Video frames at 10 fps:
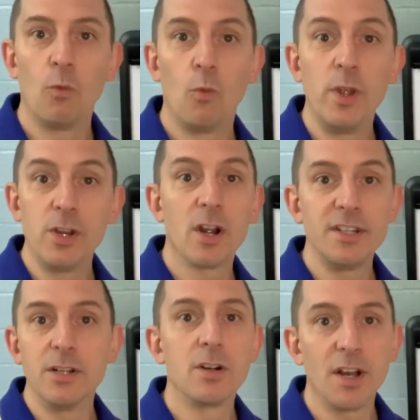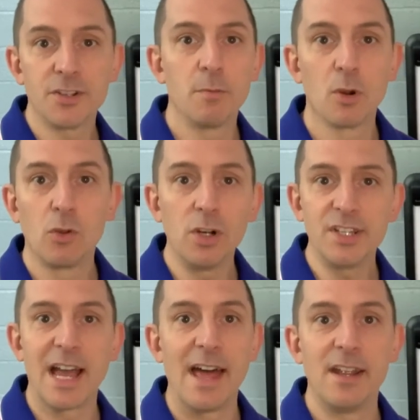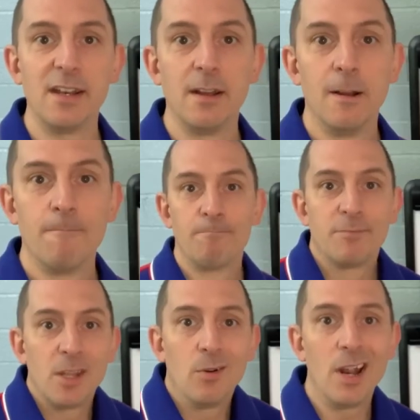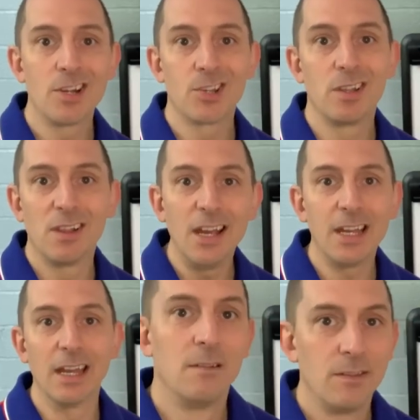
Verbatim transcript: when your ideal customer looks at it, they don't actually like it.